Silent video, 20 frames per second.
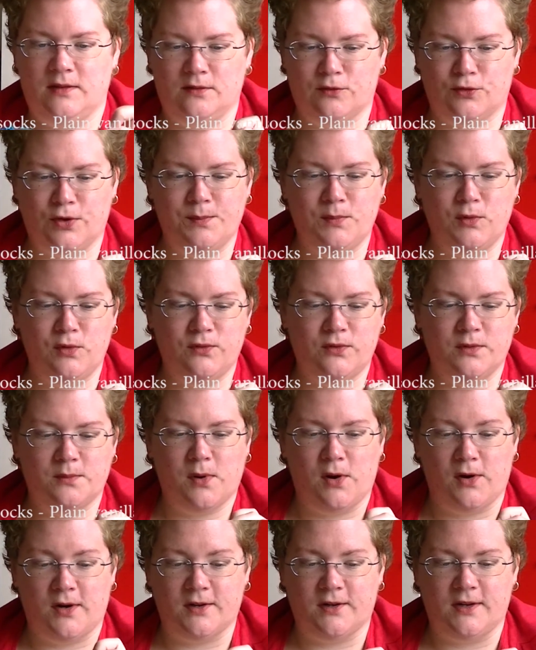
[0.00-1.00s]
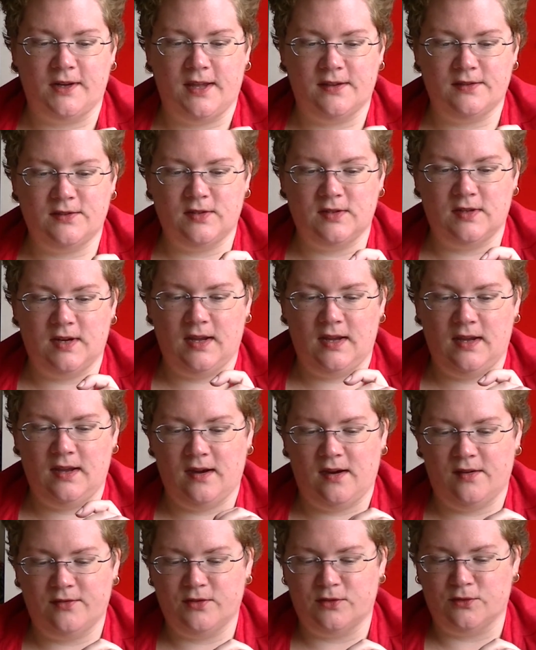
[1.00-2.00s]
removed the marker yesterday
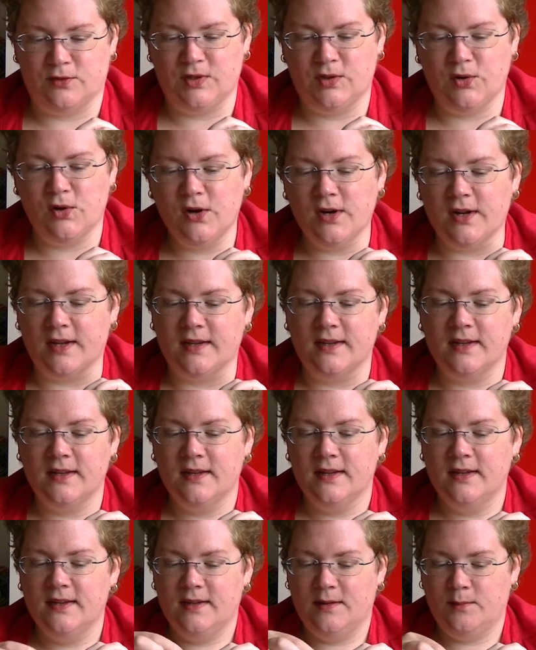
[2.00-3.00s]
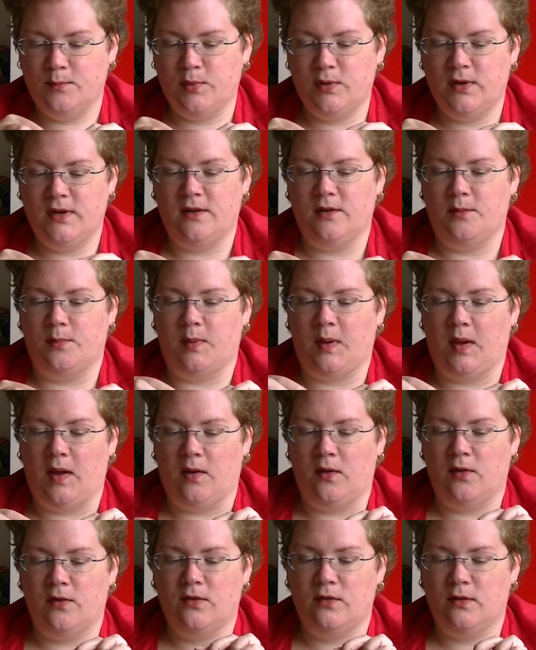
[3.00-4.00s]
after recording, put it up
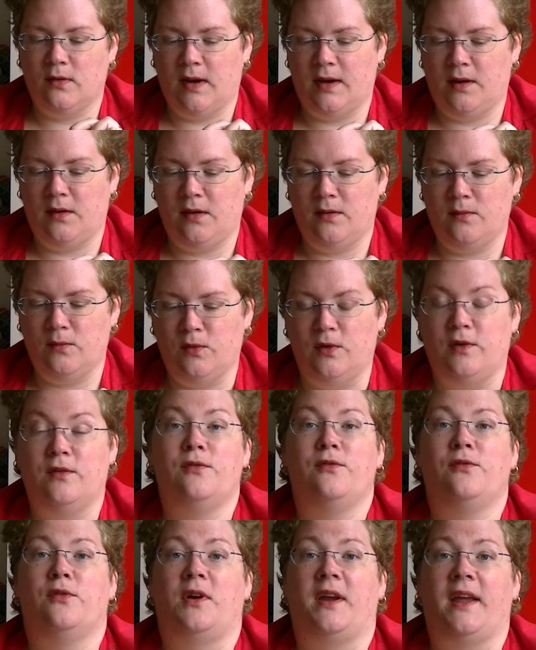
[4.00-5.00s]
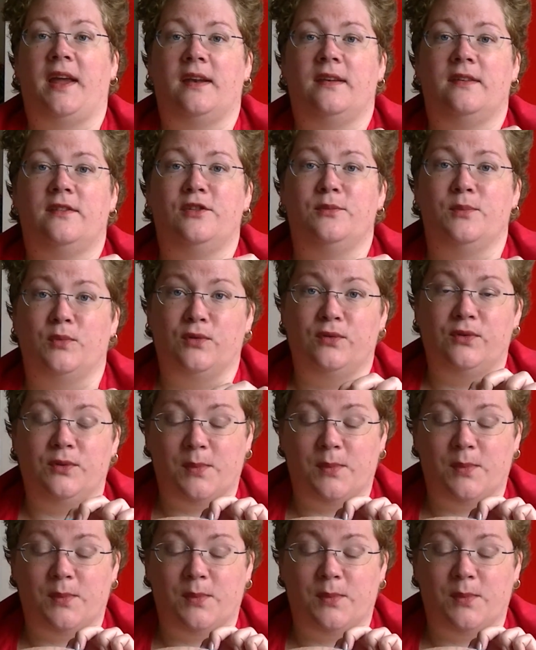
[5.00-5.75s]
here so I wouldn't forget to move the